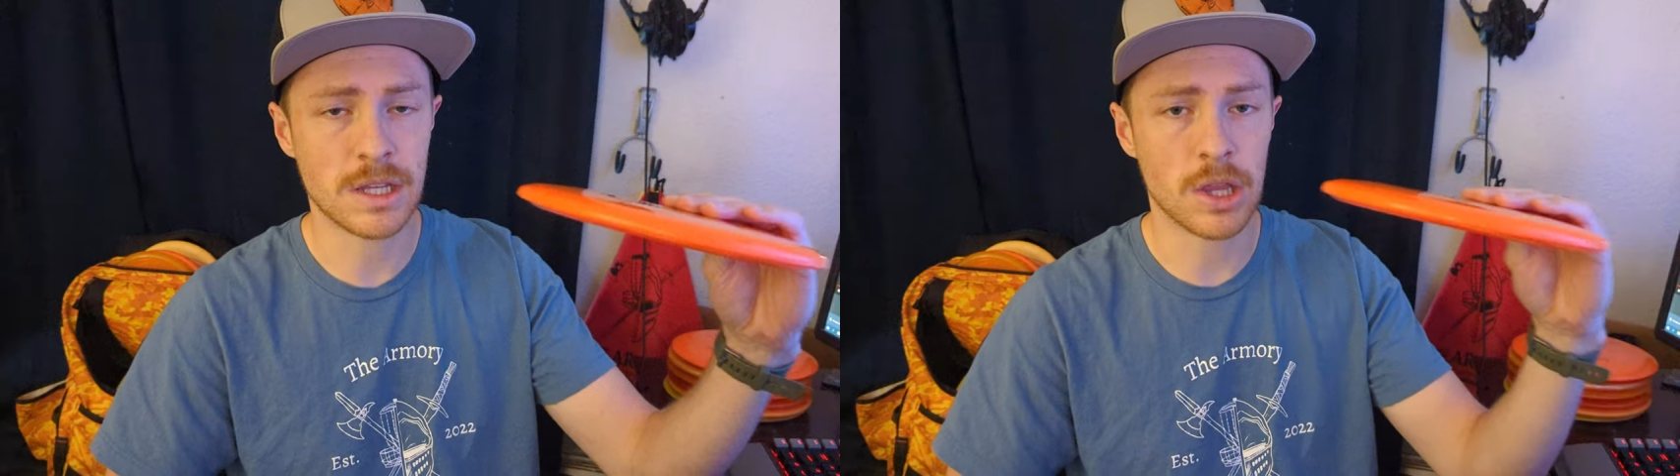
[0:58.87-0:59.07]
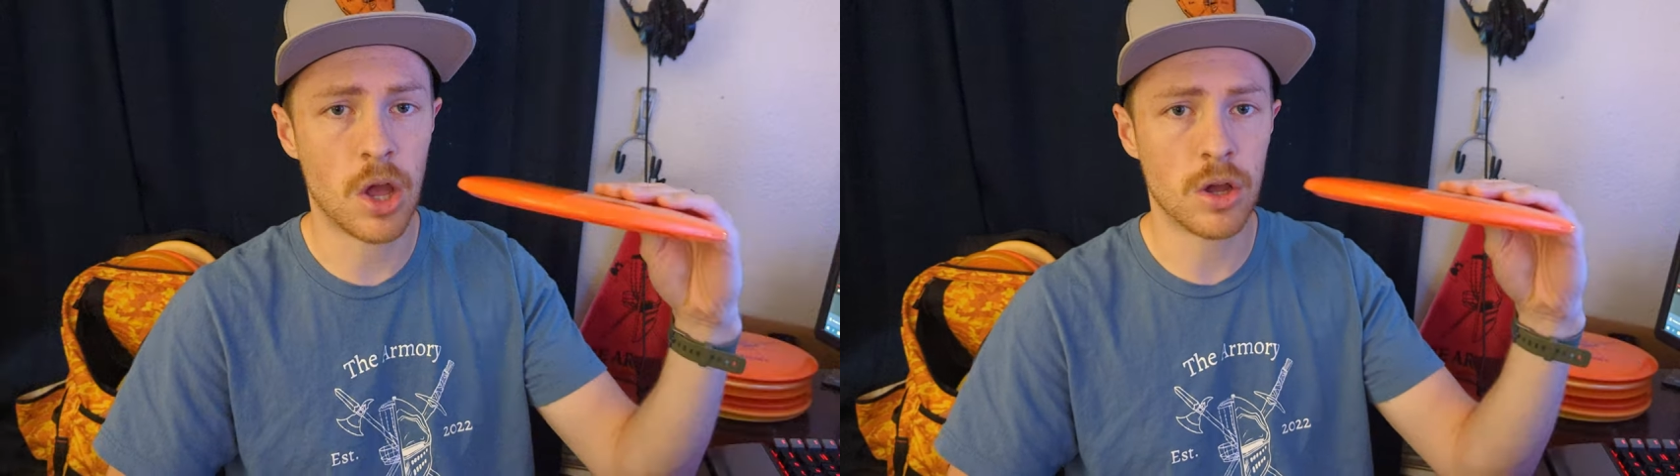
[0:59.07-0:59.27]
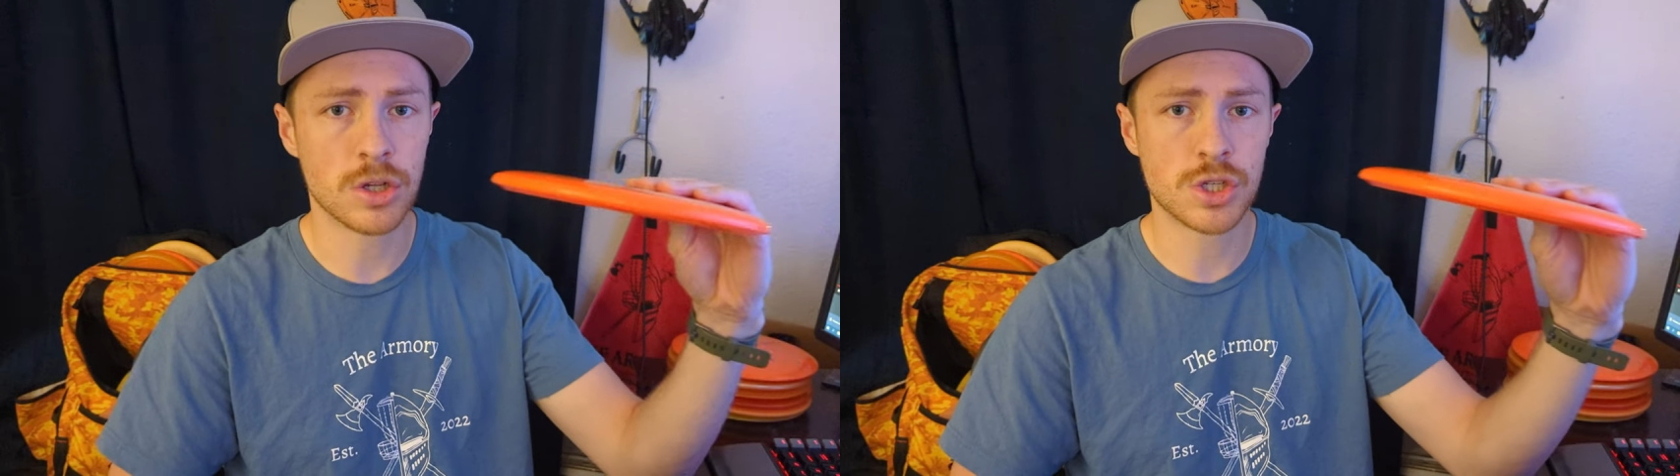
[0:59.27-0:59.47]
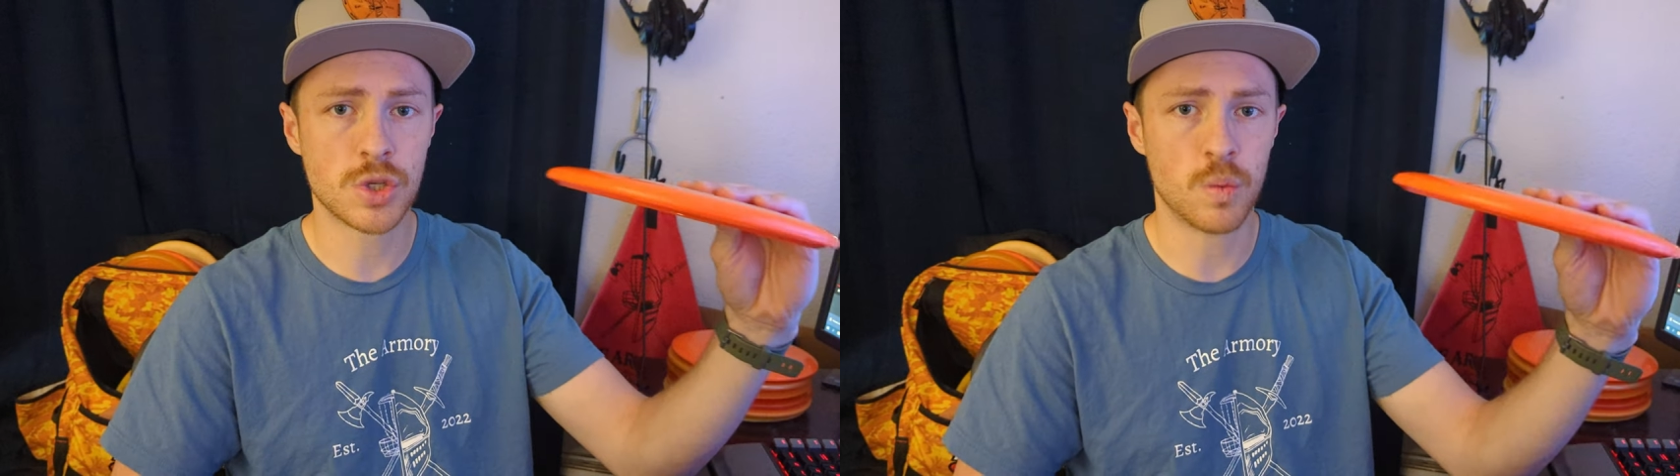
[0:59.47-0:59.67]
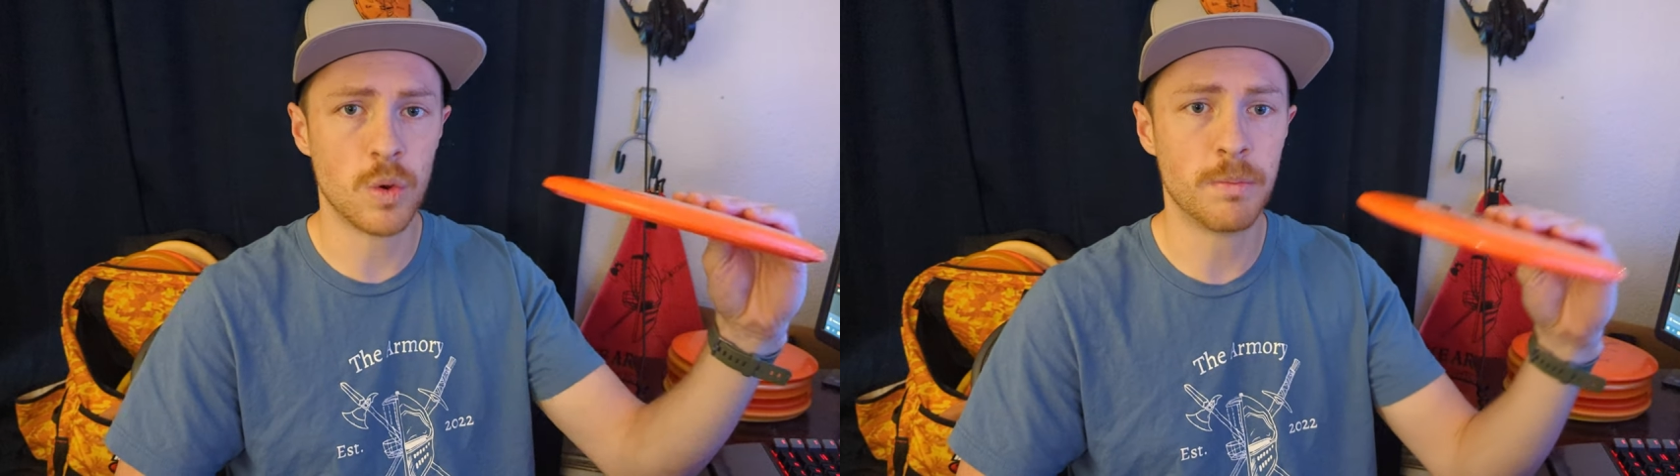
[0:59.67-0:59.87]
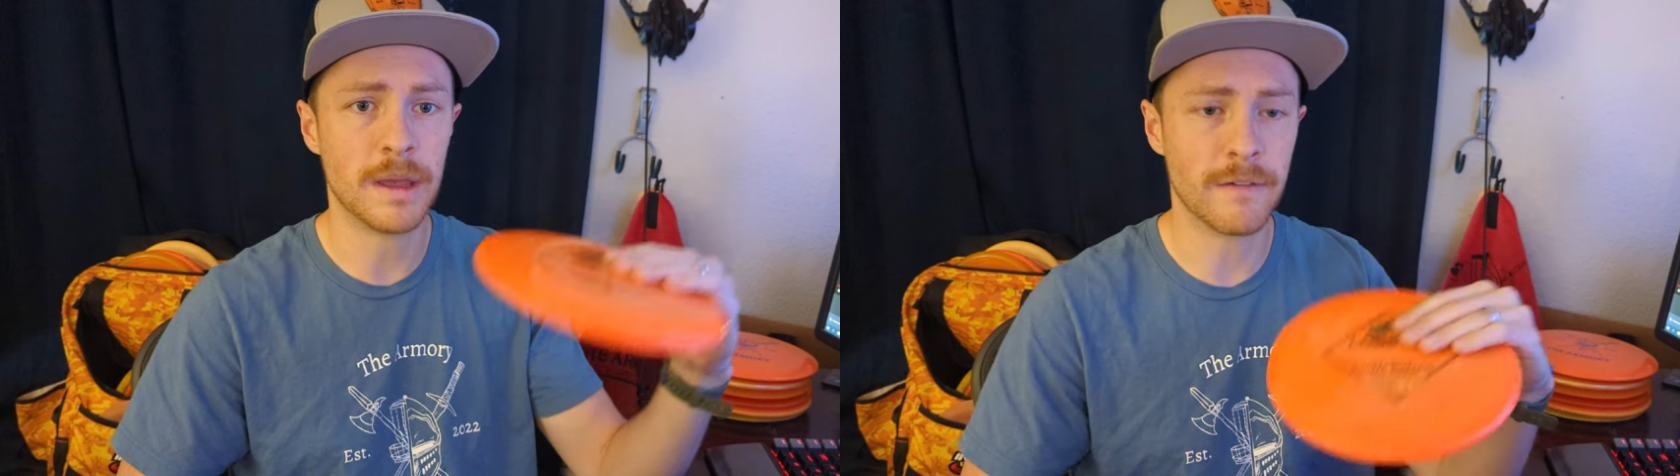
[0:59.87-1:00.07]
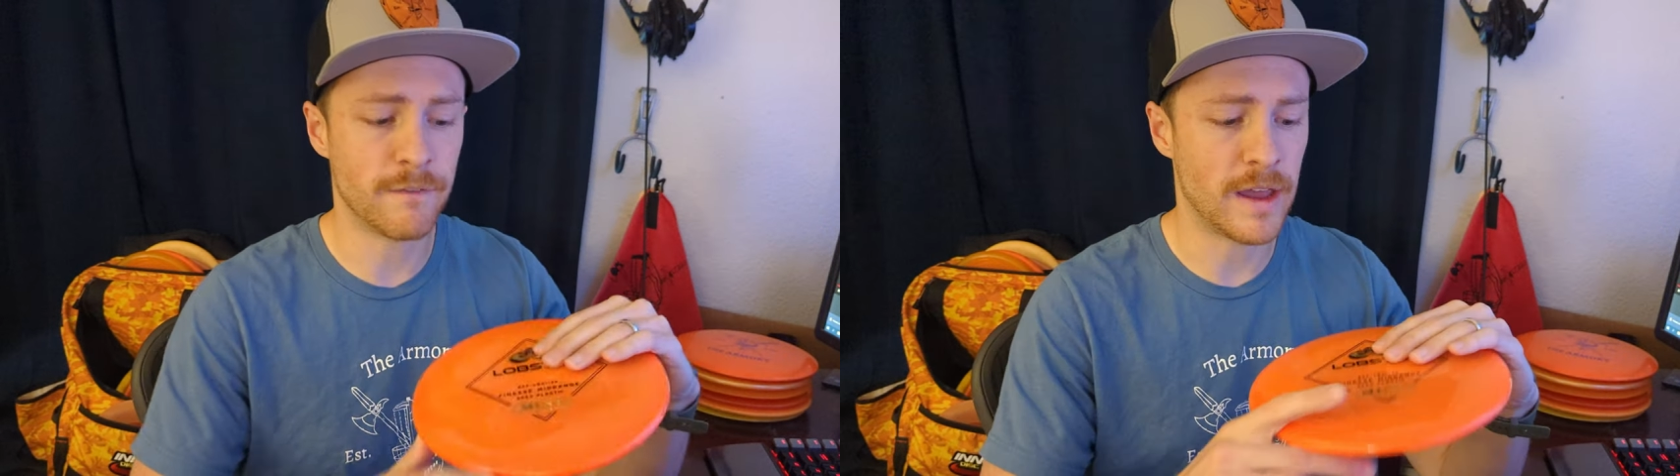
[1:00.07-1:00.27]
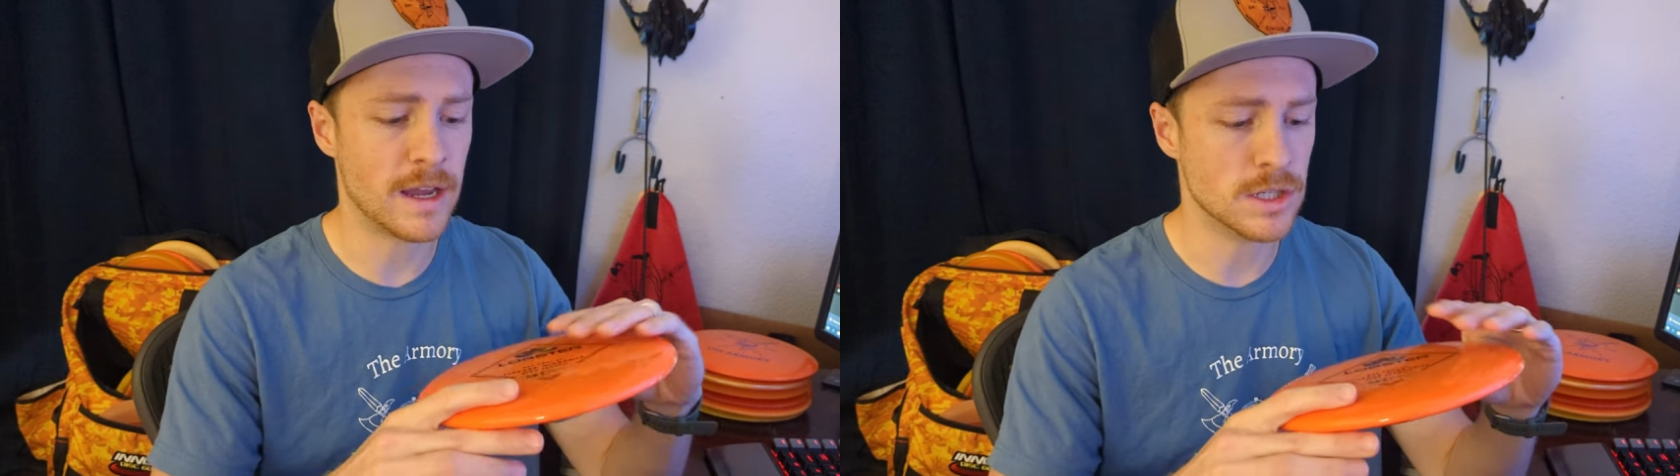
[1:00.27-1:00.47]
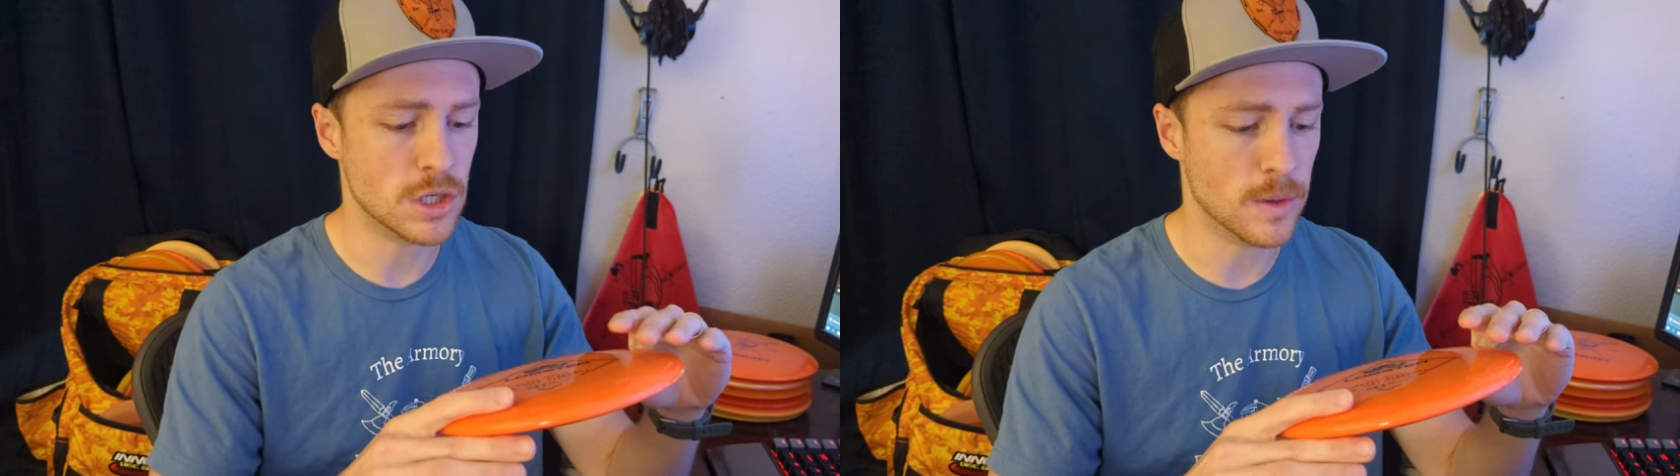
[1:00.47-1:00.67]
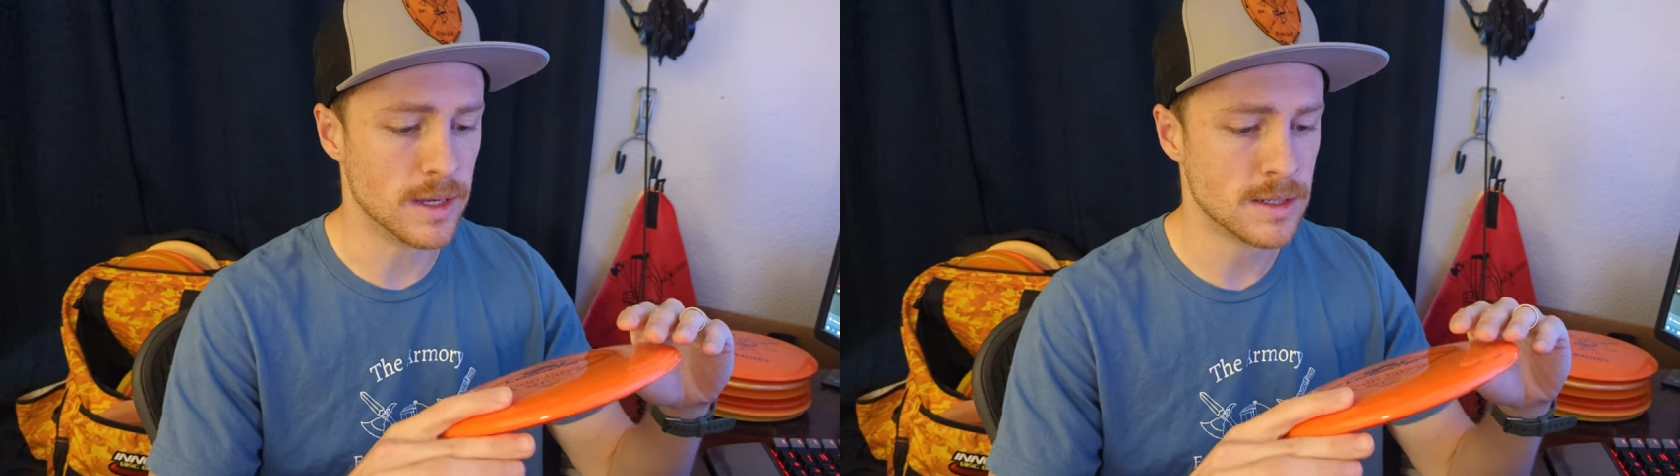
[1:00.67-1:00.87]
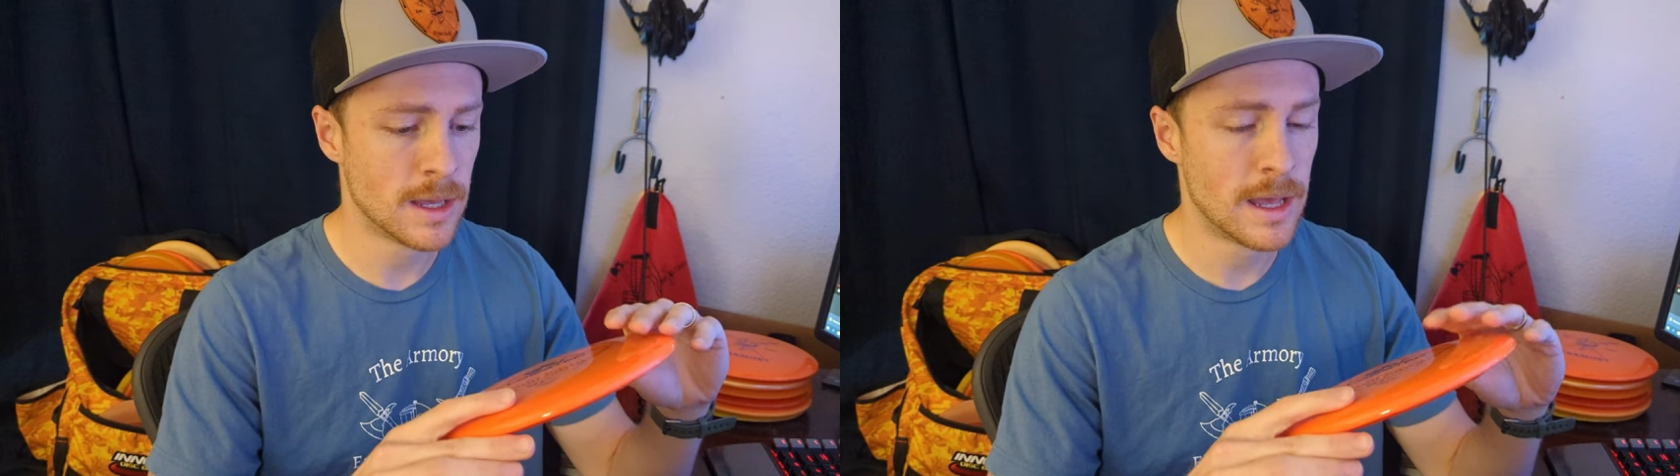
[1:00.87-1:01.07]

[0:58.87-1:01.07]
long swooping fade to it.